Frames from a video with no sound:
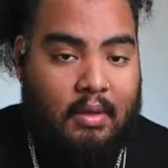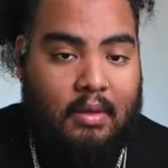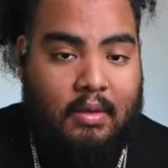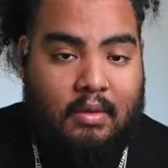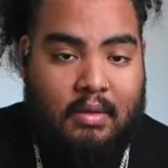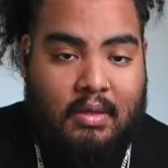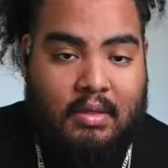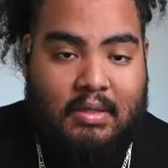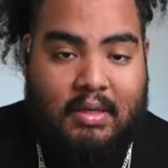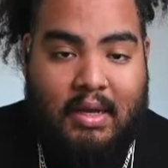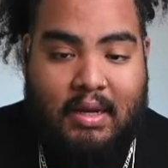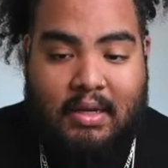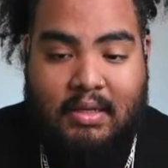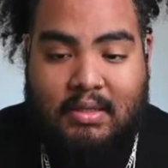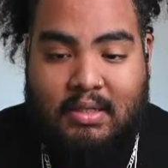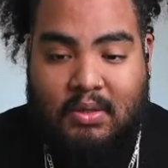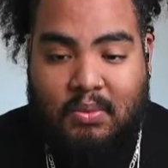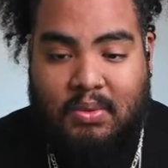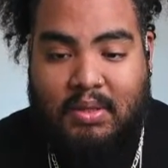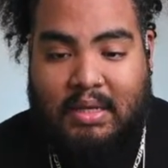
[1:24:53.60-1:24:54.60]
Excited to
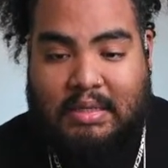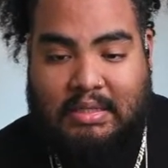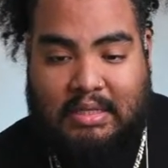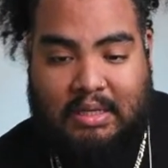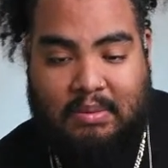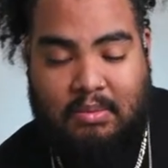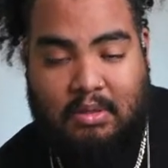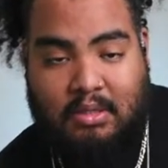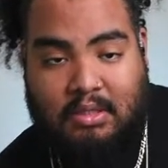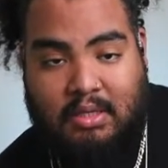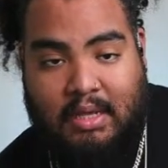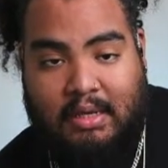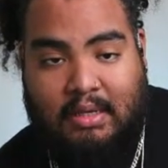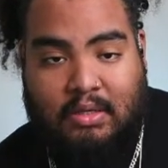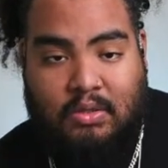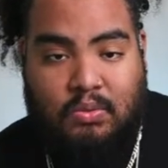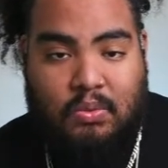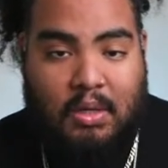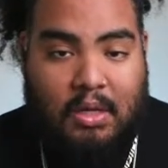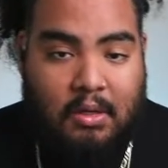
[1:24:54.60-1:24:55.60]
see what that team looks like
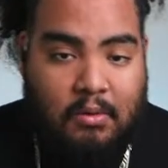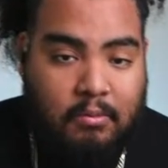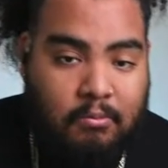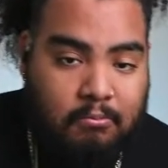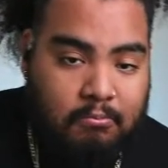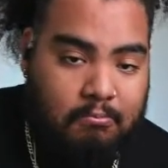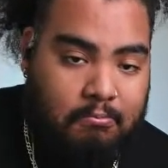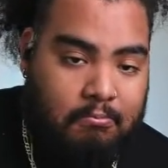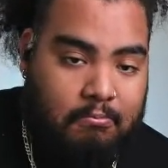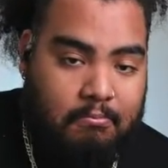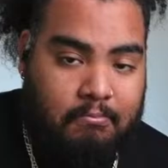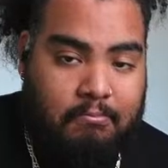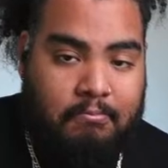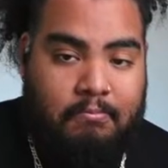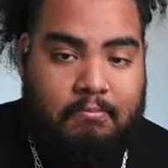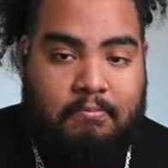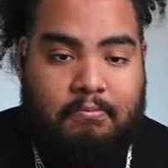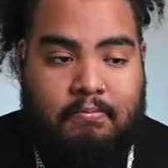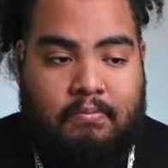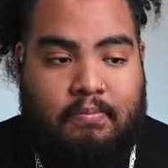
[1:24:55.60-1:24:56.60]
as well.
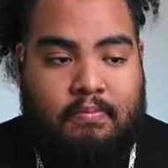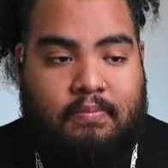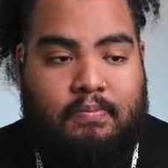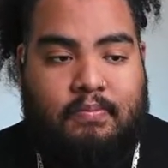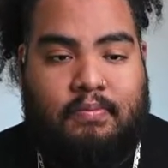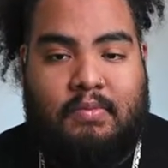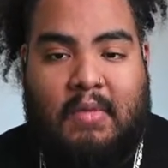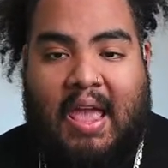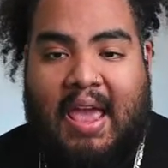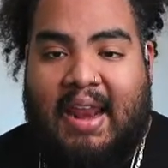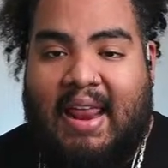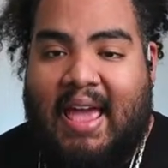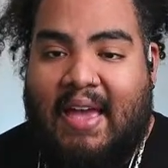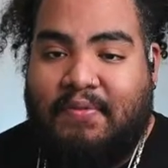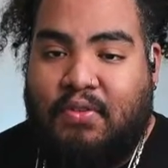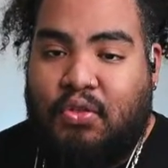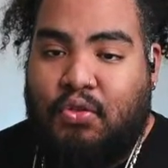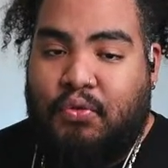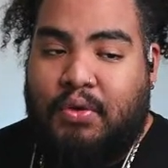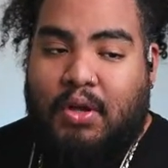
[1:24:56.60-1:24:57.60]
And I had
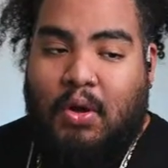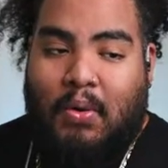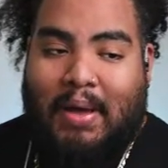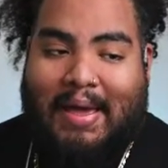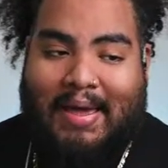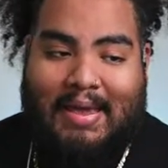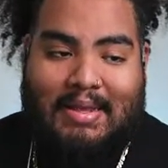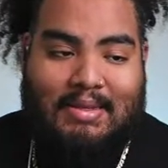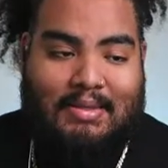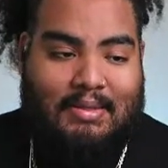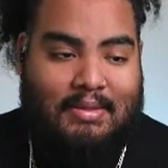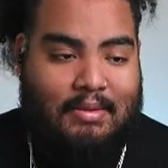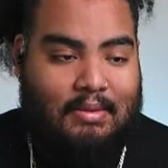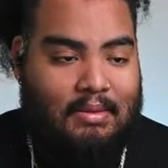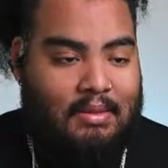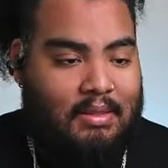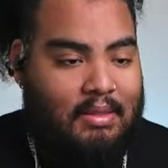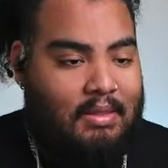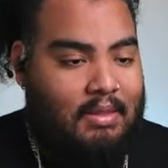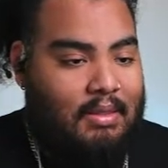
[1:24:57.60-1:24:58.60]
the 308.
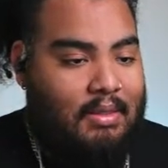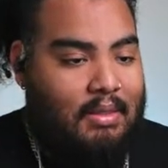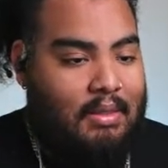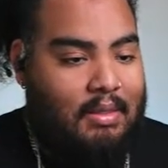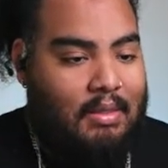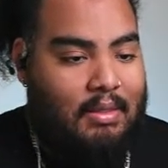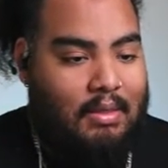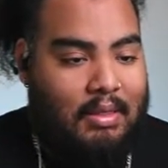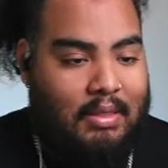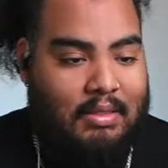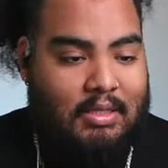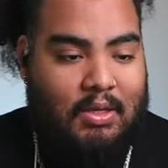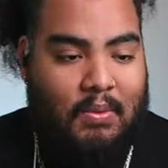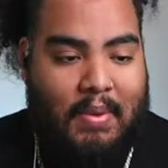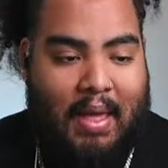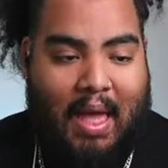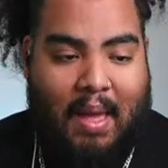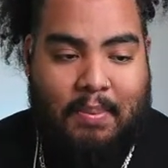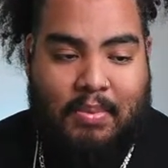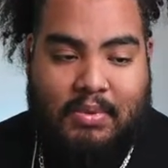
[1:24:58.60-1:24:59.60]
Let's see what
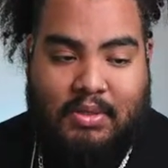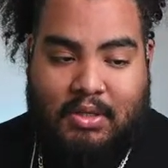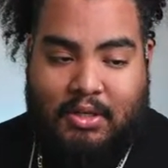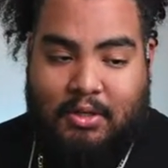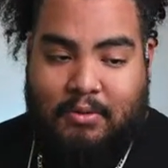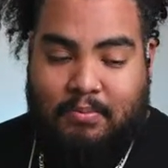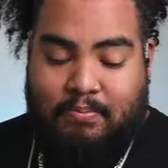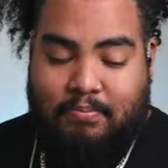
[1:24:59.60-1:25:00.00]
happens here.